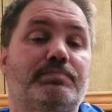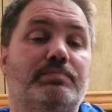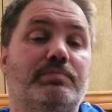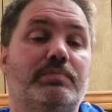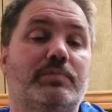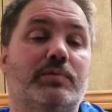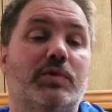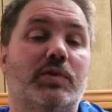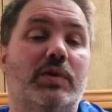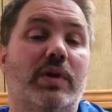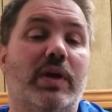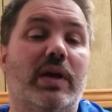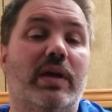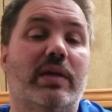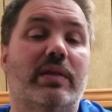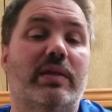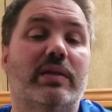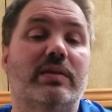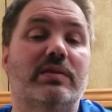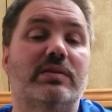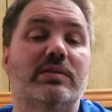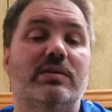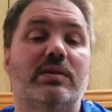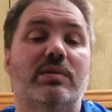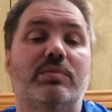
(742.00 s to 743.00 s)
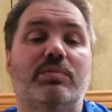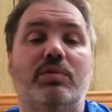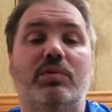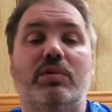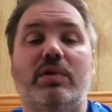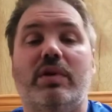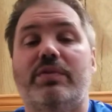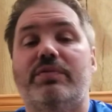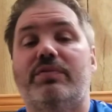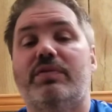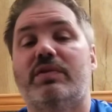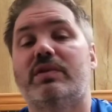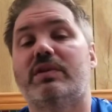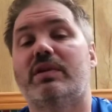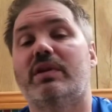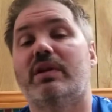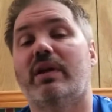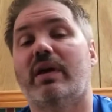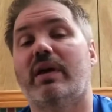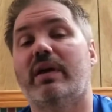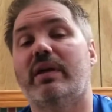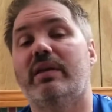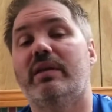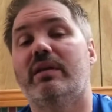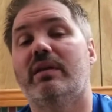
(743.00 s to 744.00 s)
So yeah, that's about it for
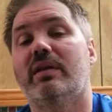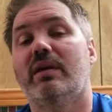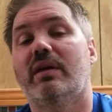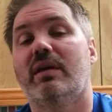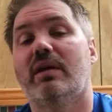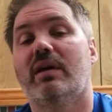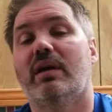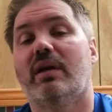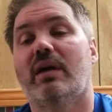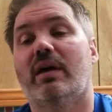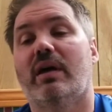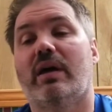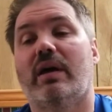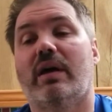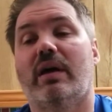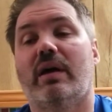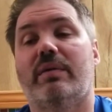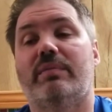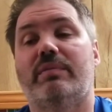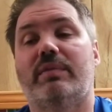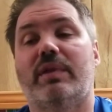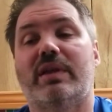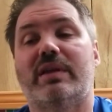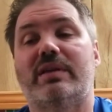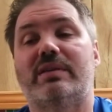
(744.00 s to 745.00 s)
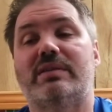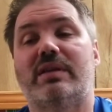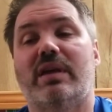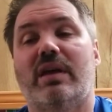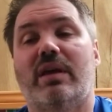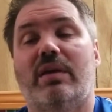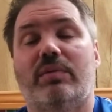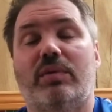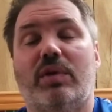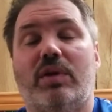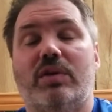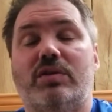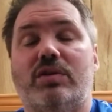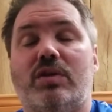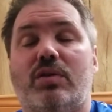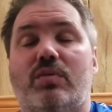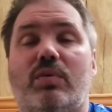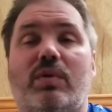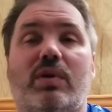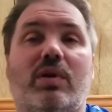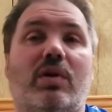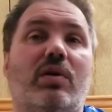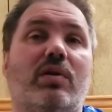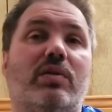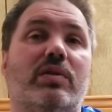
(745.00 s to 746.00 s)
tonight. Like I said, I'm not sure what
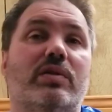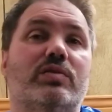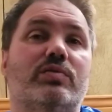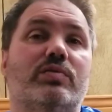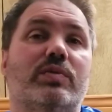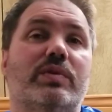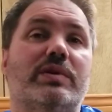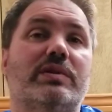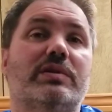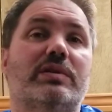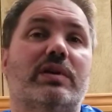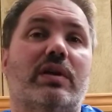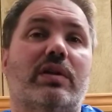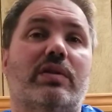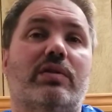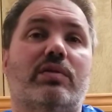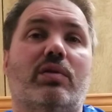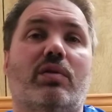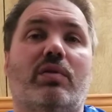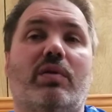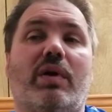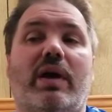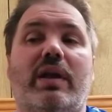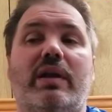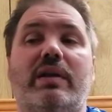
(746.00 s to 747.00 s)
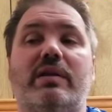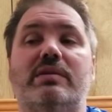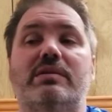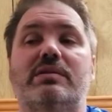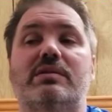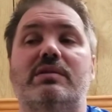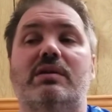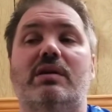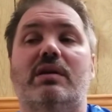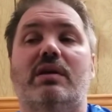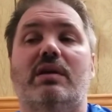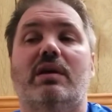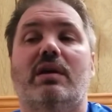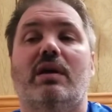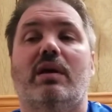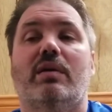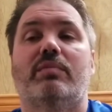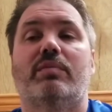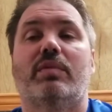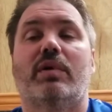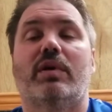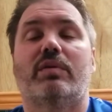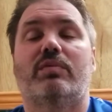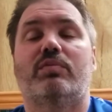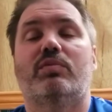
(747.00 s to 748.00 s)
all this week's going to throw at us,
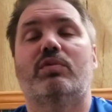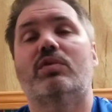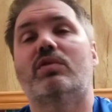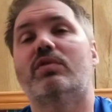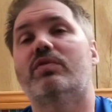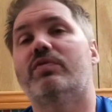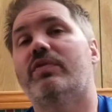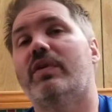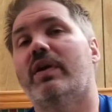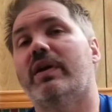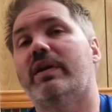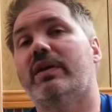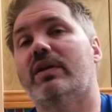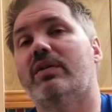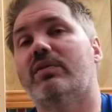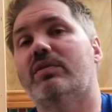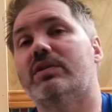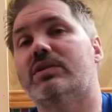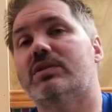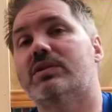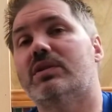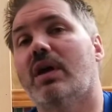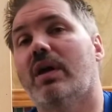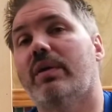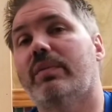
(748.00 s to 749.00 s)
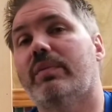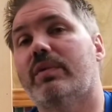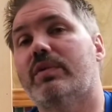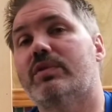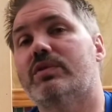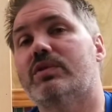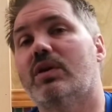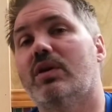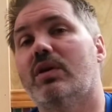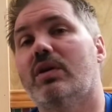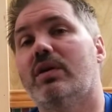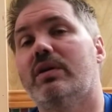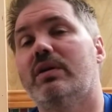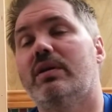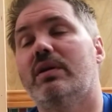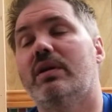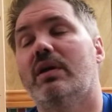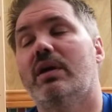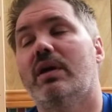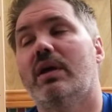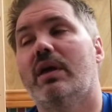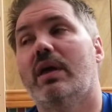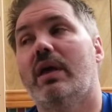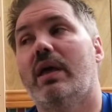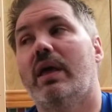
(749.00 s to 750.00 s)
but we'll find out as time goes on,
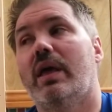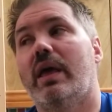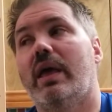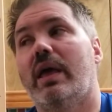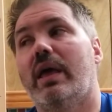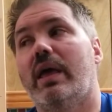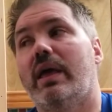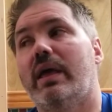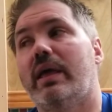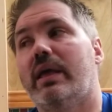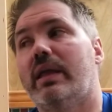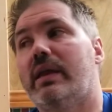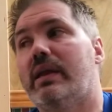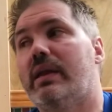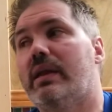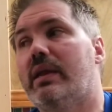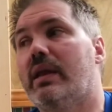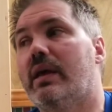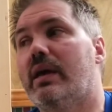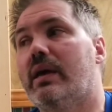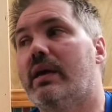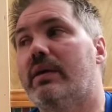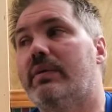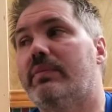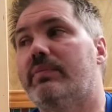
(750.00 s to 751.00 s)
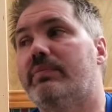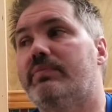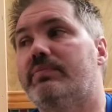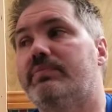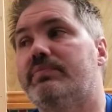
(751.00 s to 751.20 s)
and